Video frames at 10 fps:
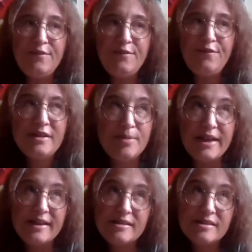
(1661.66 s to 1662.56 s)

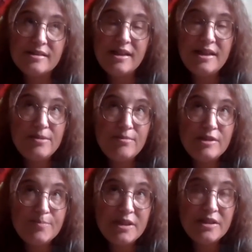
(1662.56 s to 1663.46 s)
first place,
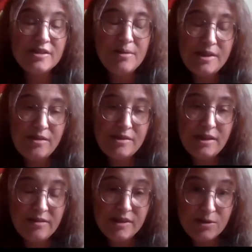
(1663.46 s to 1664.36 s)
it was because I was
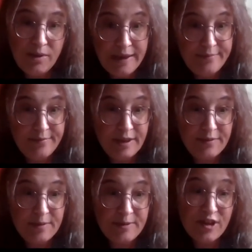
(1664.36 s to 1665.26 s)
using her as a way
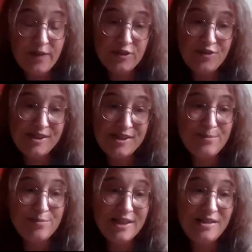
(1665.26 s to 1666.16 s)
of addressing
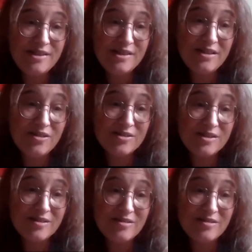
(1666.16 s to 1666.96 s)
pregnancy loss